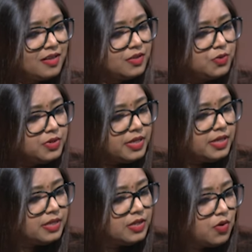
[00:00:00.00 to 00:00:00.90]

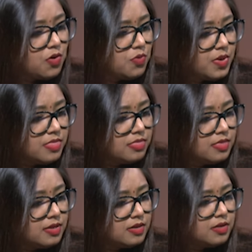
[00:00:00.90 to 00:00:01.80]
Kunle, along with
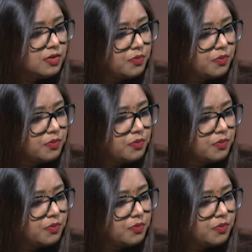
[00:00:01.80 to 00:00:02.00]
the